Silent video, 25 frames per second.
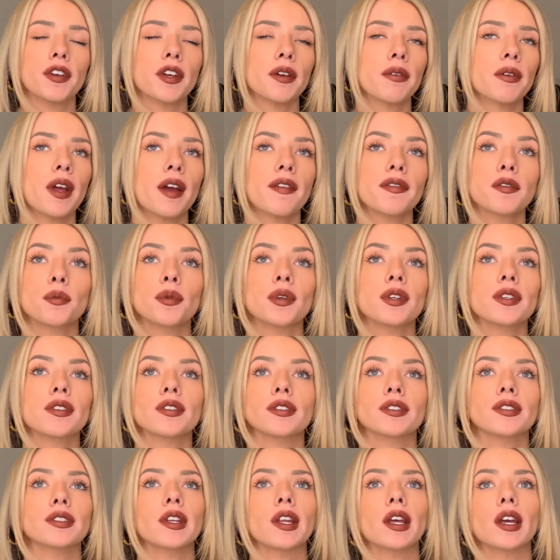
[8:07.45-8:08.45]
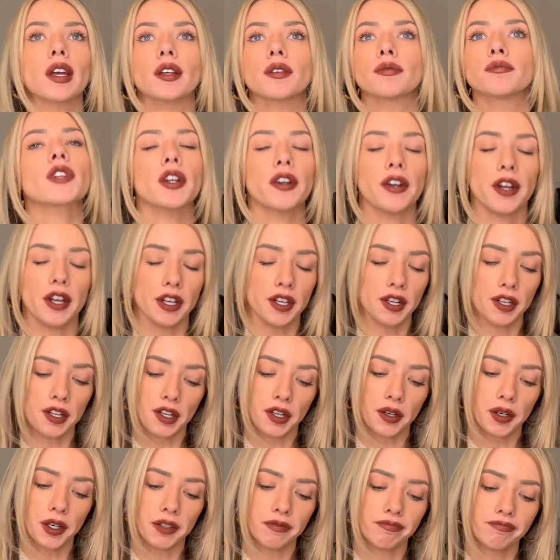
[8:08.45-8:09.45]
It would have to be a certain day, or I couldn't do
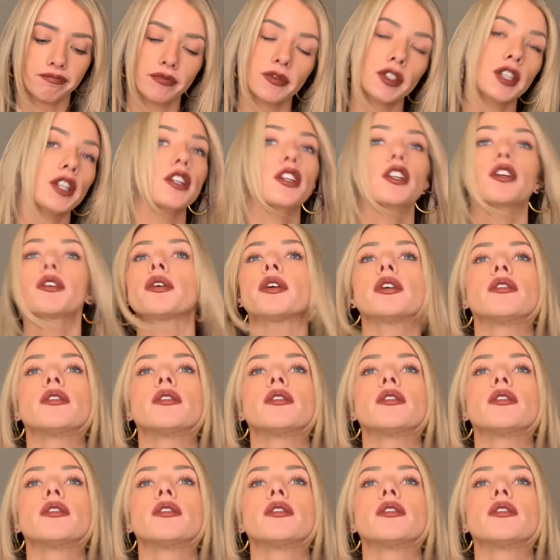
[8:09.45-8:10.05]
it. Couldn't do it.